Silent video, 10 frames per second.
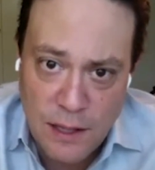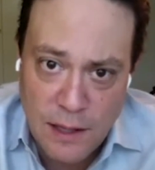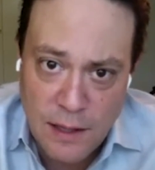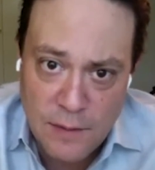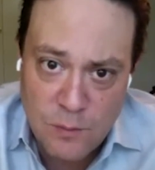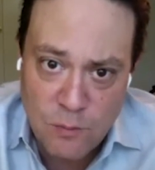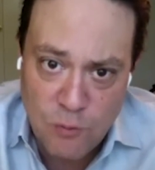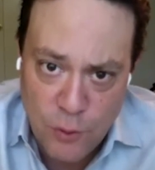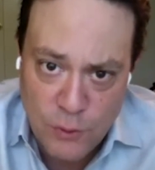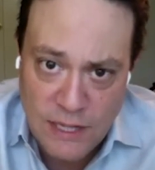is
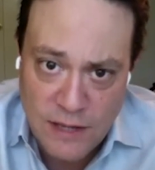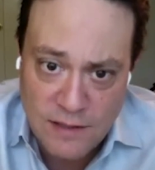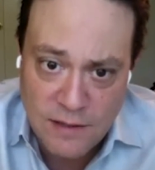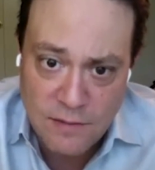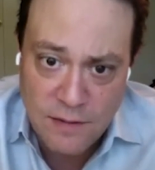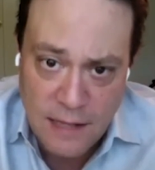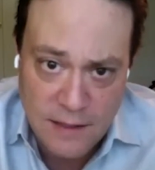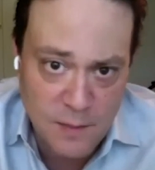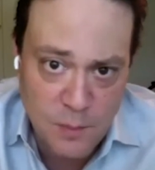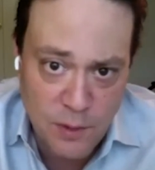road tested at
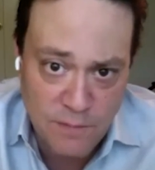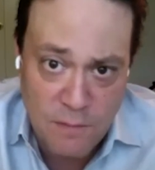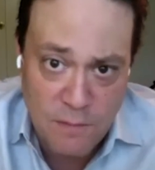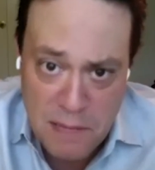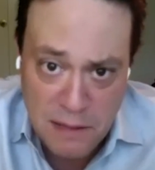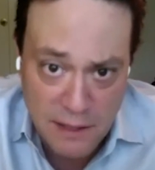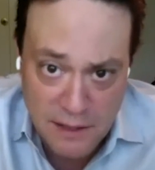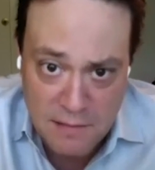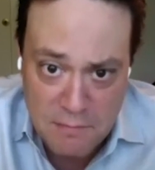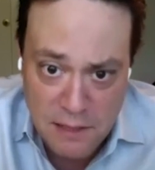this point for
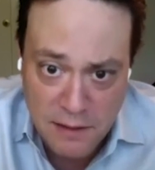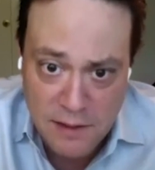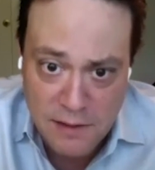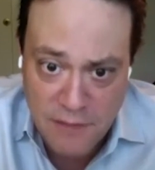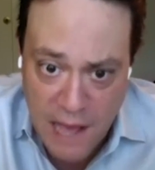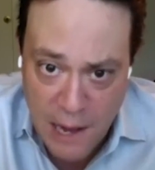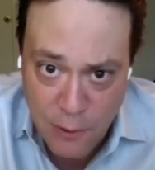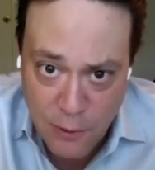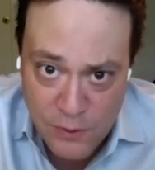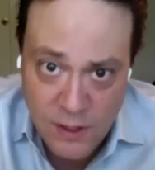millions and millions of
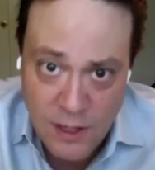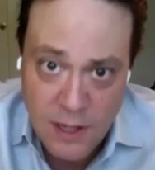hours.